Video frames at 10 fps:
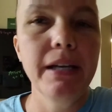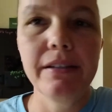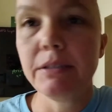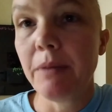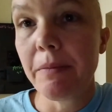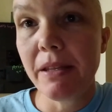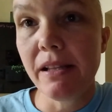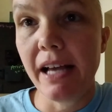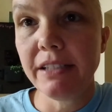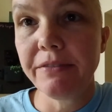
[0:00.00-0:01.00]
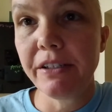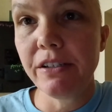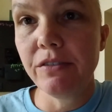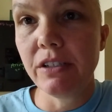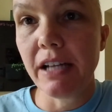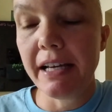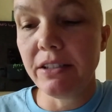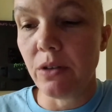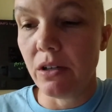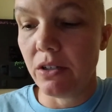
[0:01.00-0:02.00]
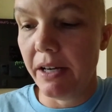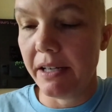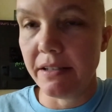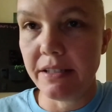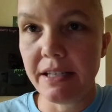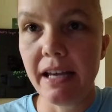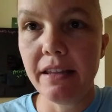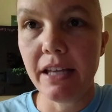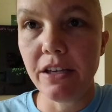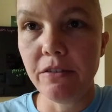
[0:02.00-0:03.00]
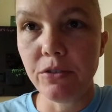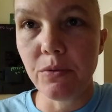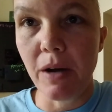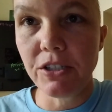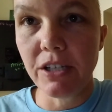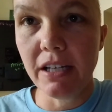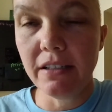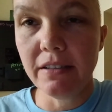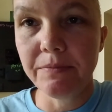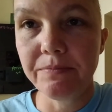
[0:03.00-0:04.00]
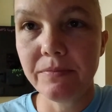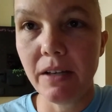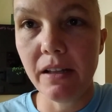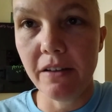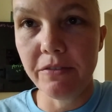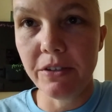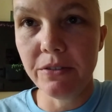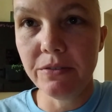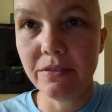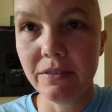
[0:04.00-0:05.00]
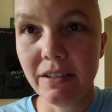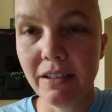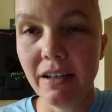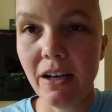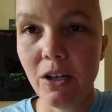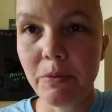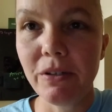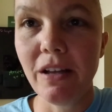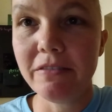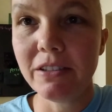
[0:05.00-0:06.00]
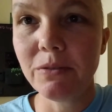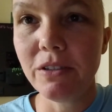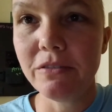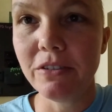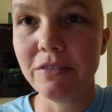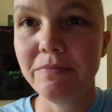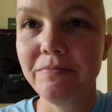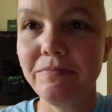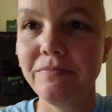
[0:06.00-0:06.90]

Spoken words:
this might be the last video of the night, so I'll go ahead and say thank you for watching. I love you. I hope your life is wonderful.